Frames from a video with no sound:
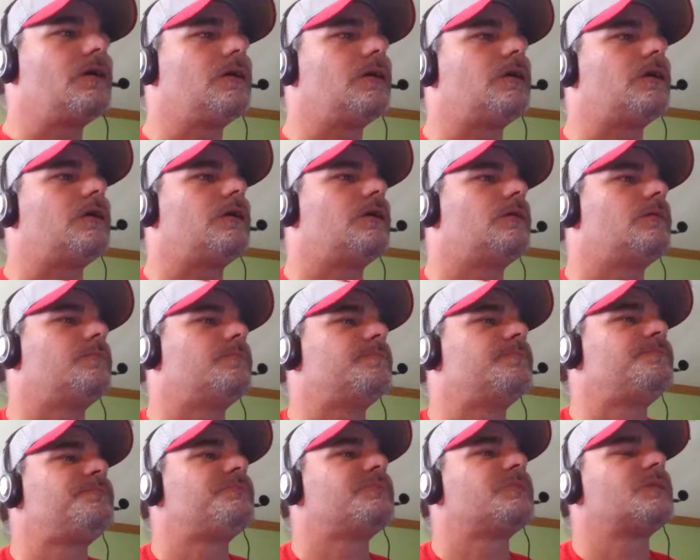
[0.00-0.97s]

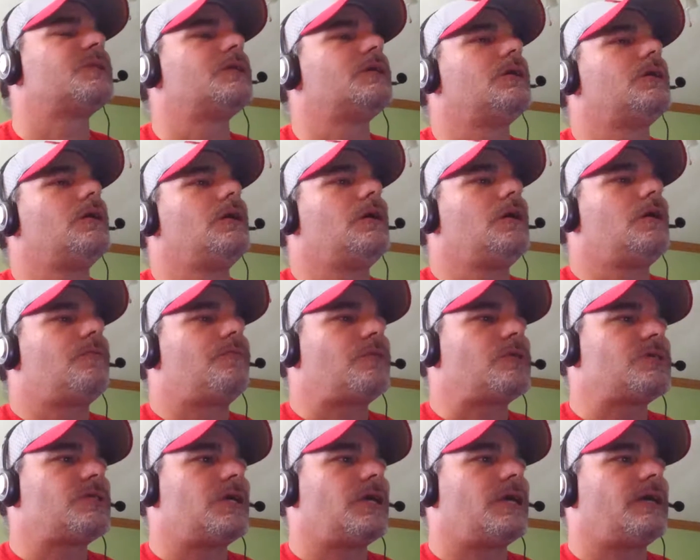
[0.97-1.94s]
Um,
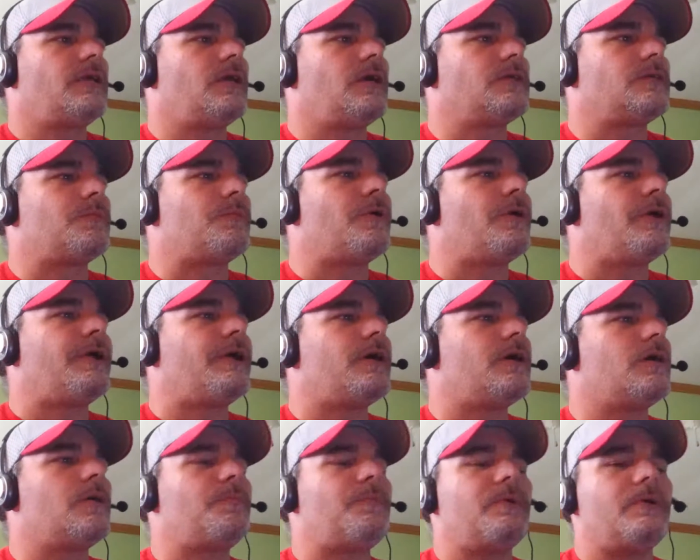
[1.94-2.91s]
First thing I'd like to bring
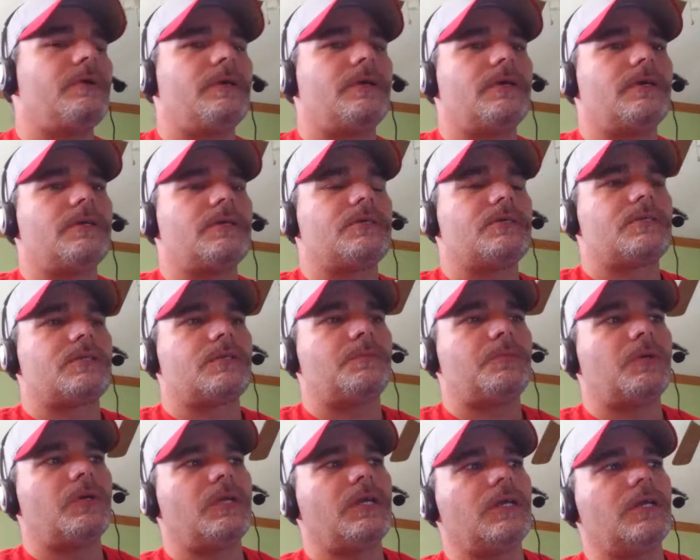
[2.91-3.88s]
up is the
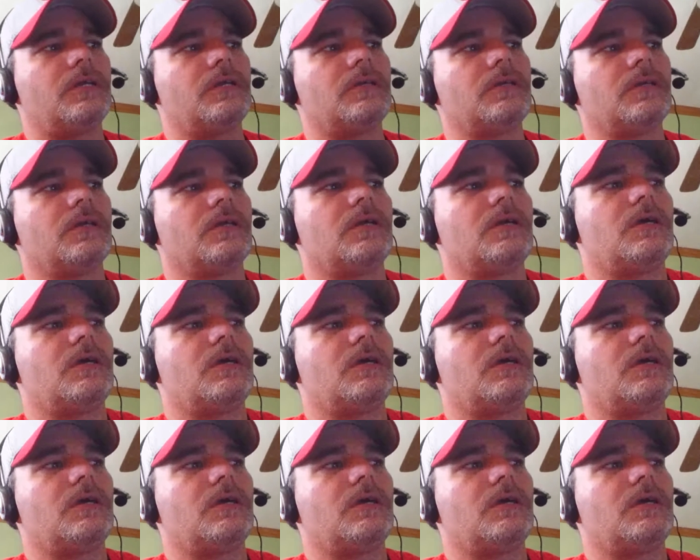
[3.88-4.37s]
Putting